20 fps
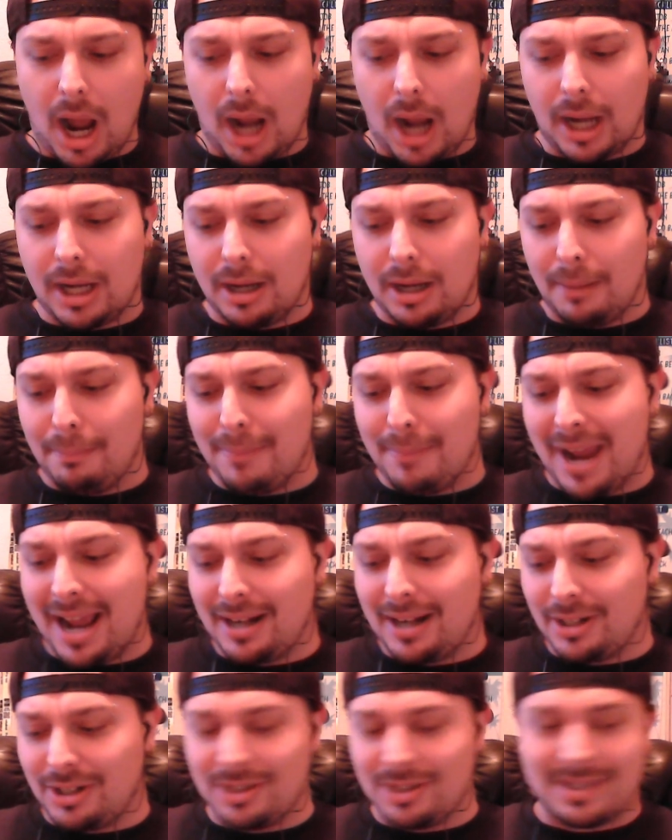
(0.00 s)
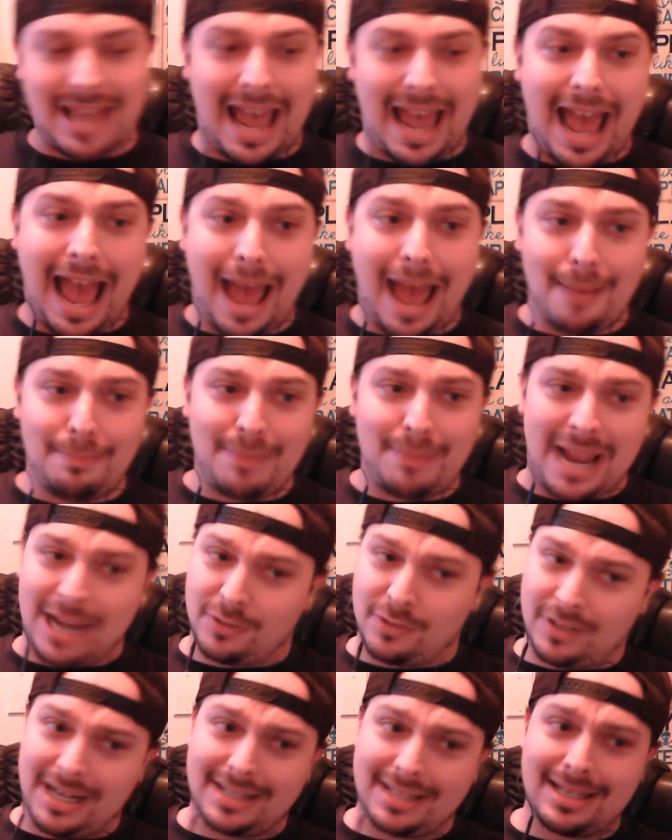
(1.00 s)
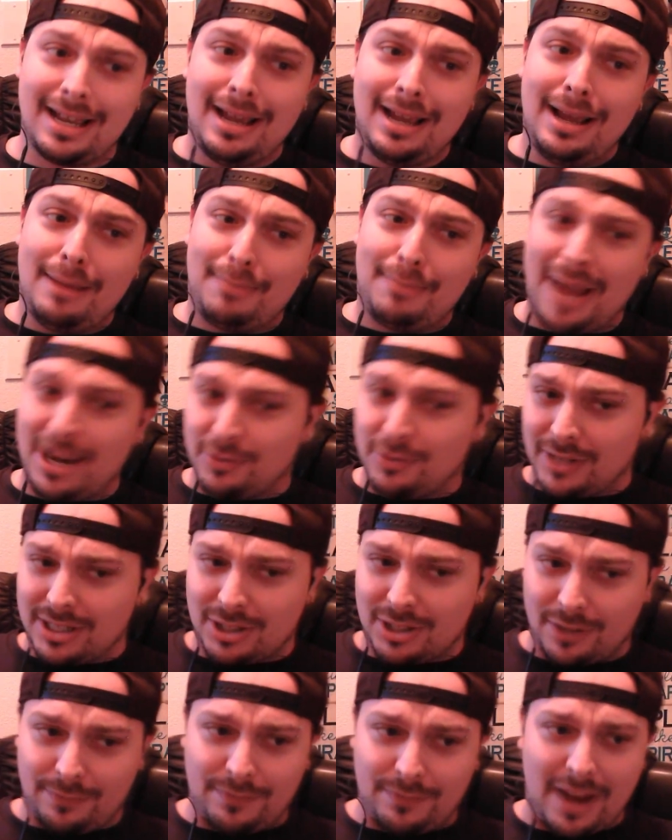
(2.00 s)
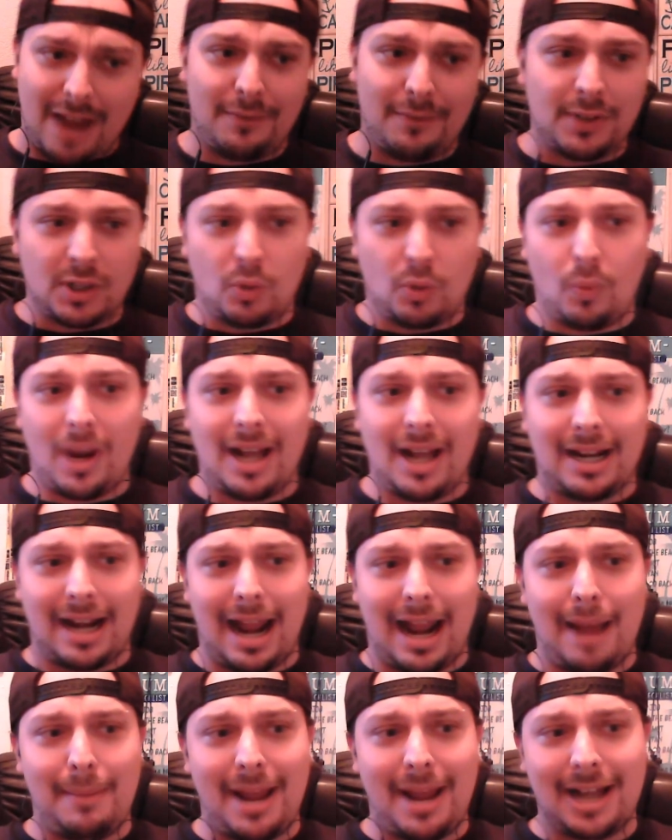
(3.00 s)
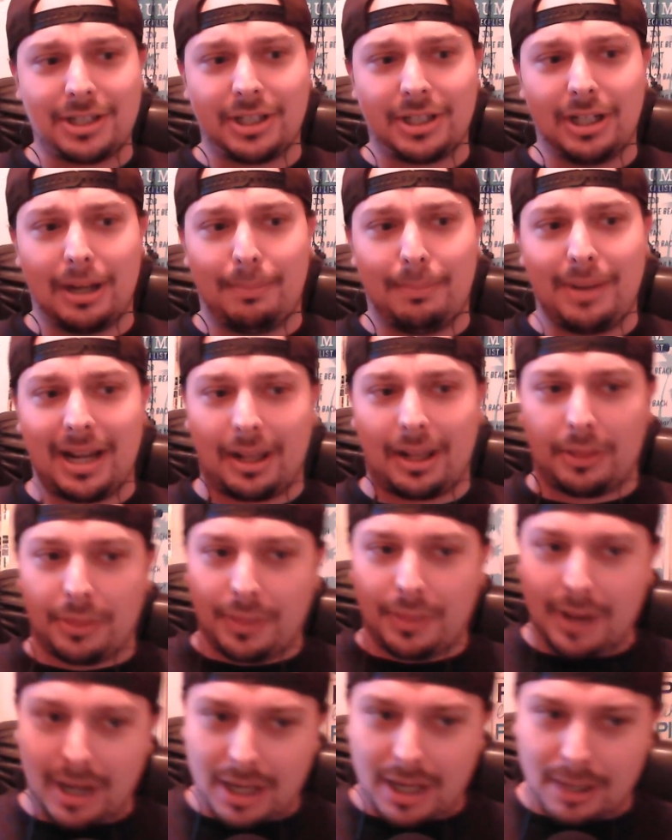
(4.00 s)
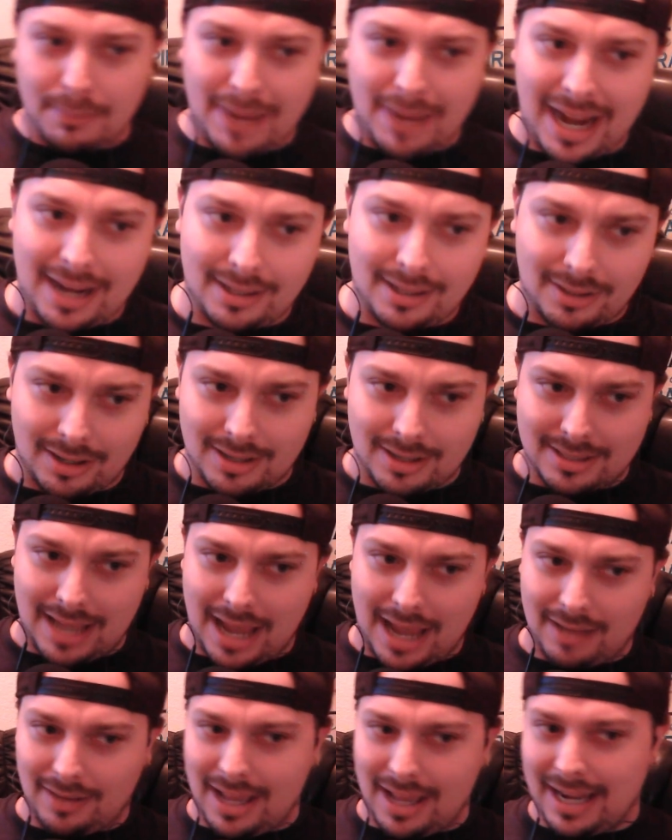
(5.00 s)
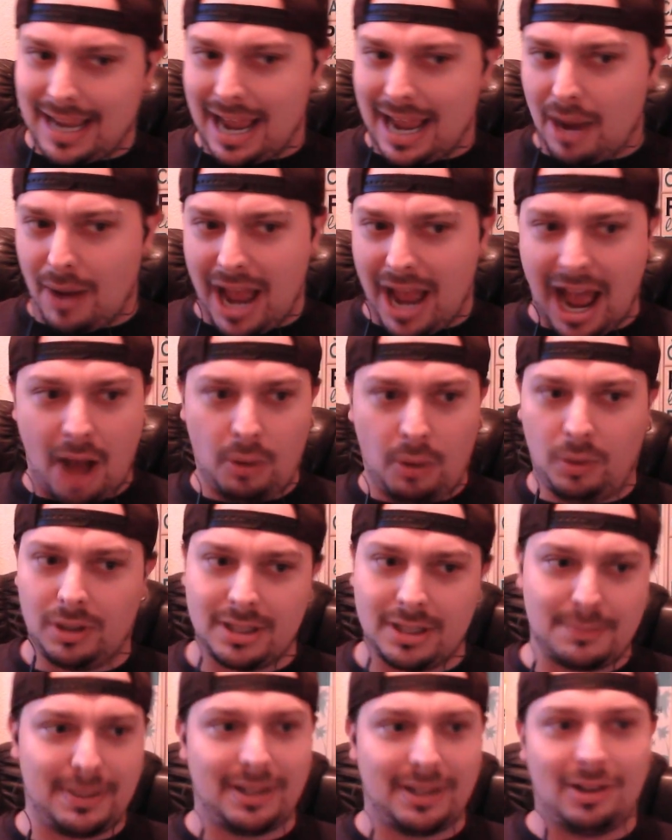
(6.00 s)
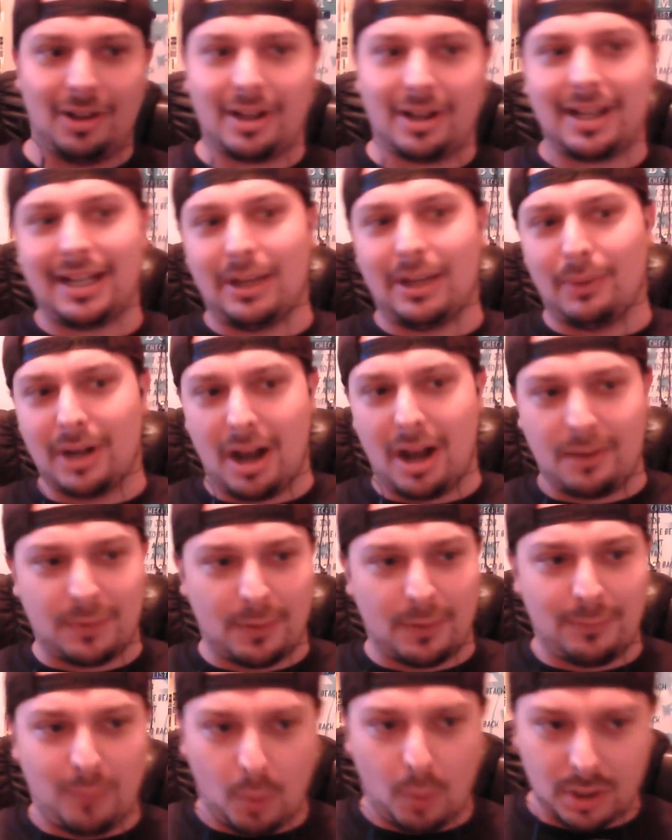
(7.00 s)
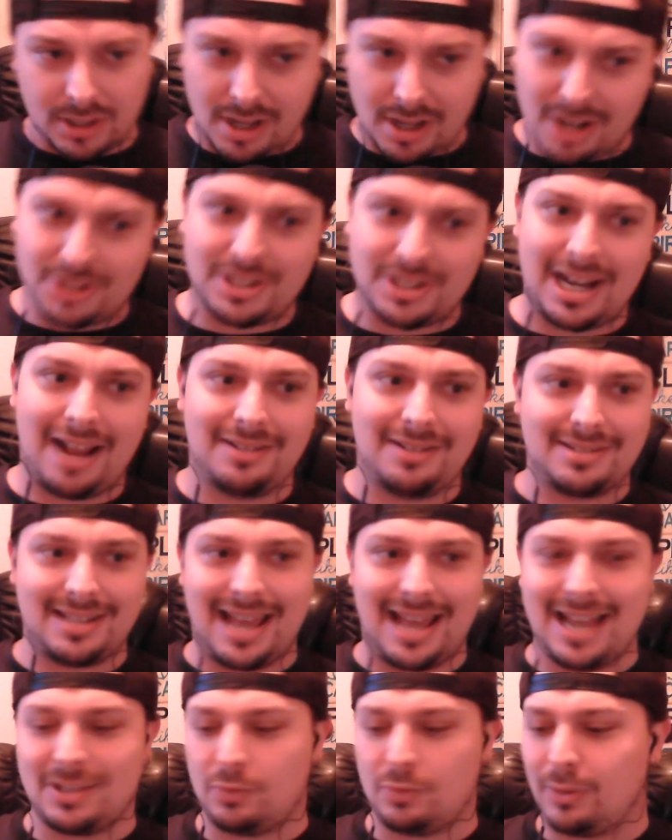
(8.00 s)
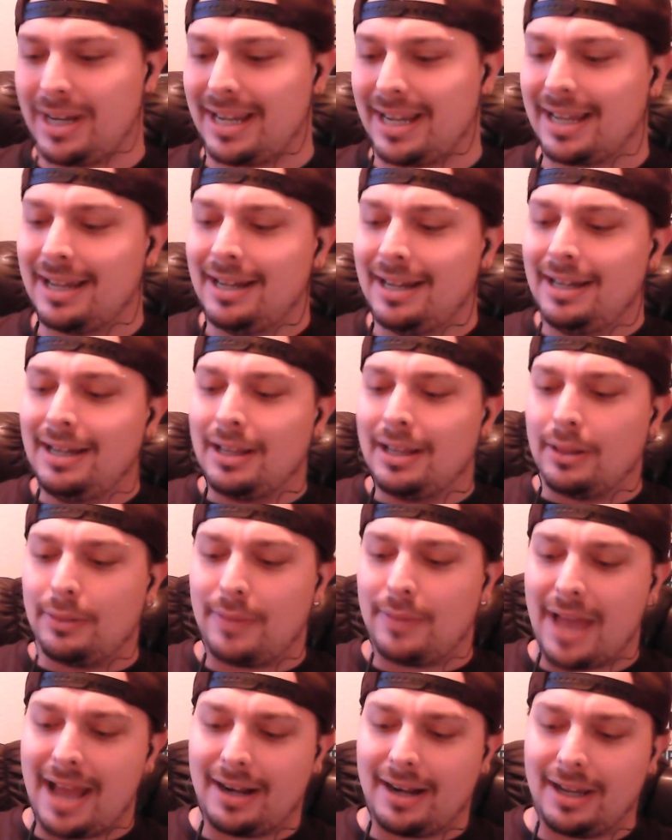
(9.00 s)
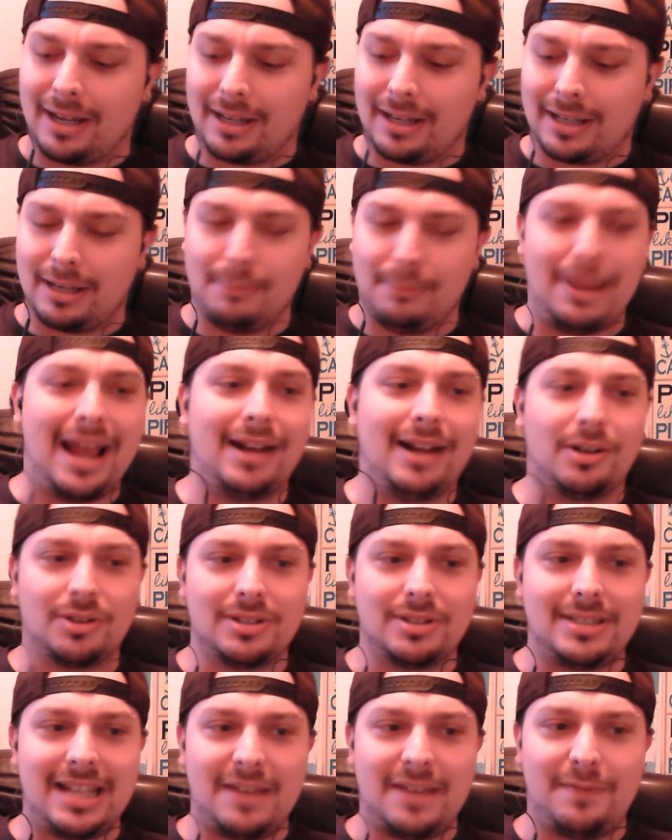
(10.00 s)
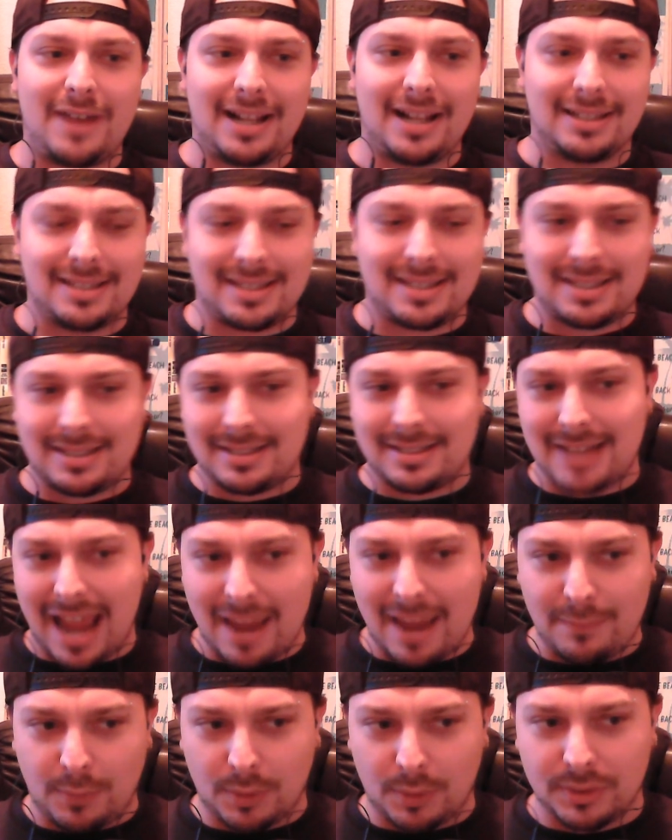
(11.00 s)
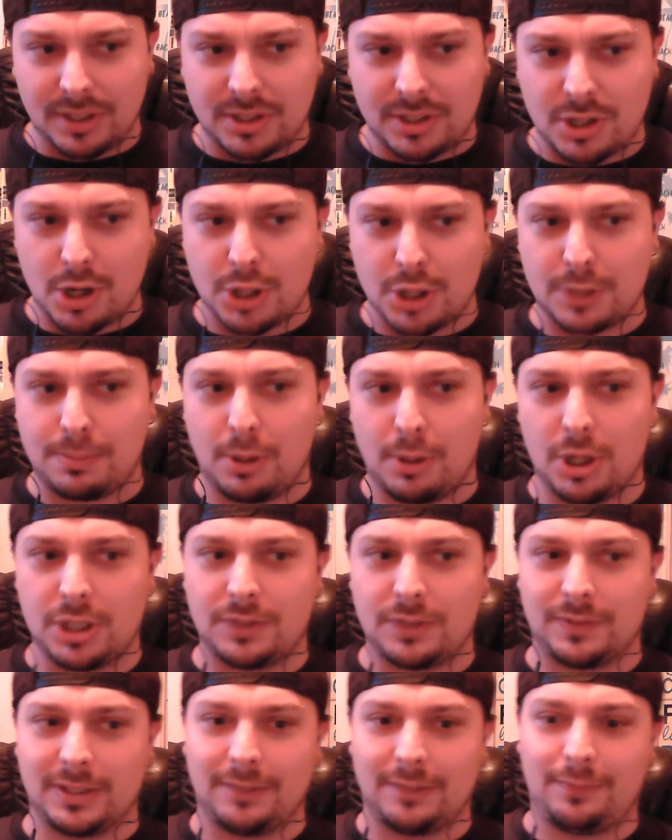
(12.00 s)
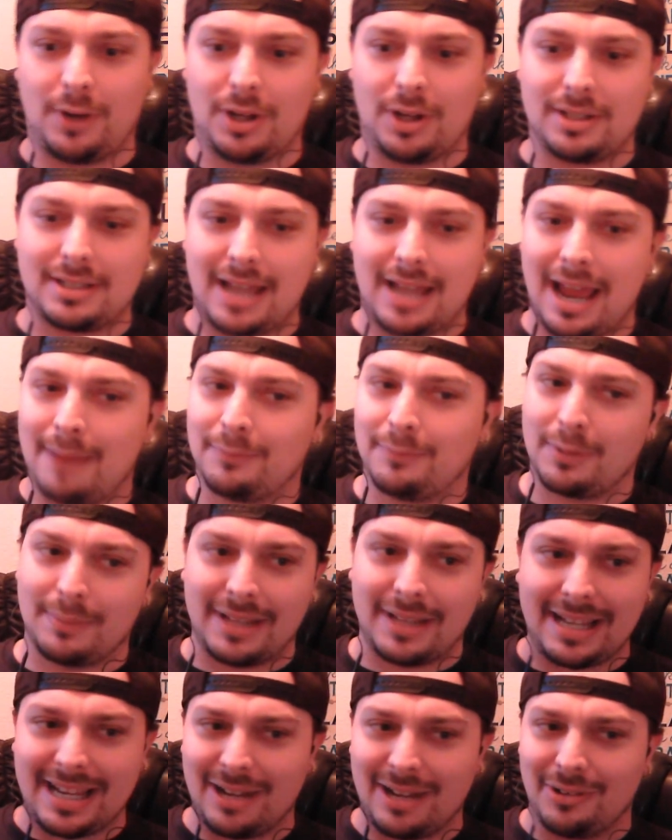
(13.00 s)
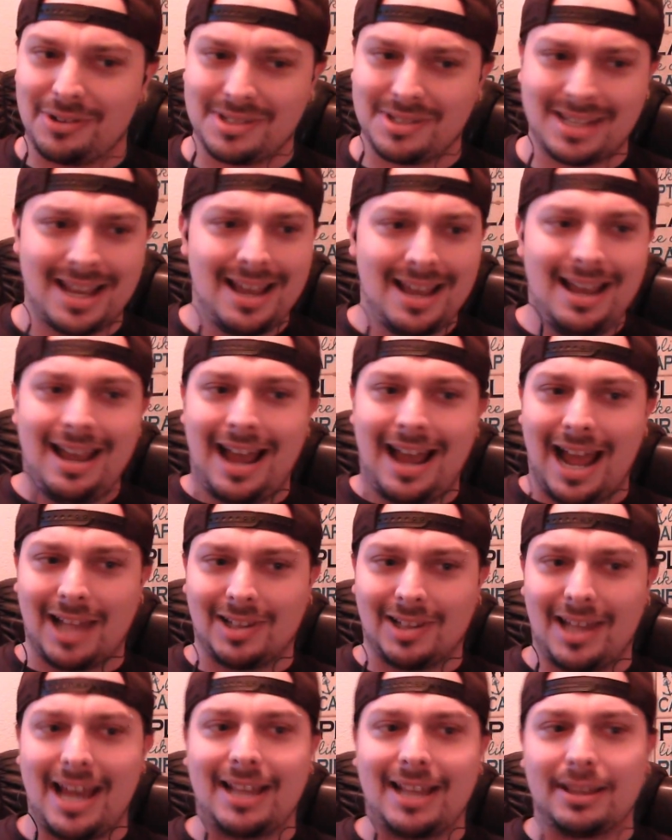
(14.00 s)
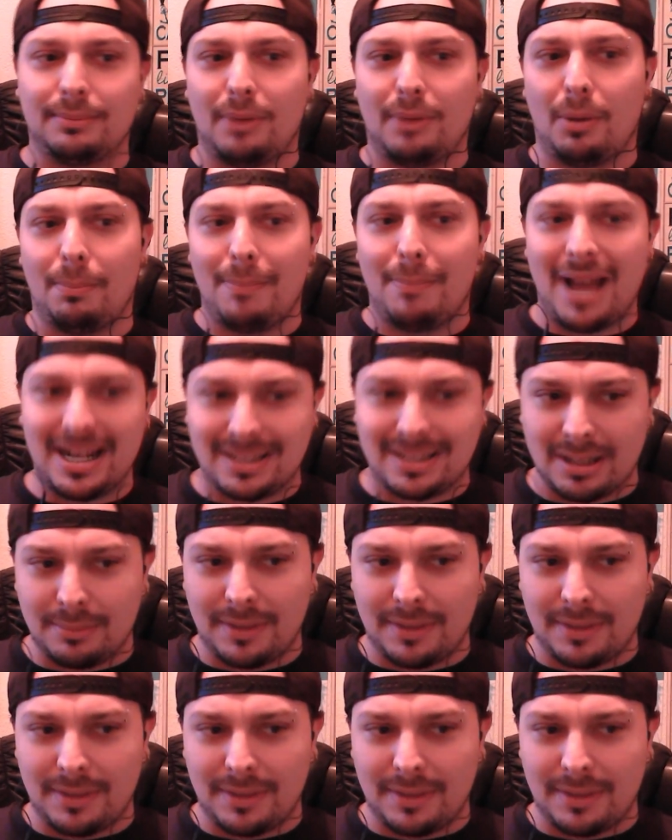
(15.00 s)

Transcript: Commanders at Patriots. Patriots are favored to win, and I'm actually going to pick the Commanders. I like how Howell has been looking. He went off for 4 touchdowns last week. that Commanders defense stifled the tush push for the first time from the Eagles. I like the momentum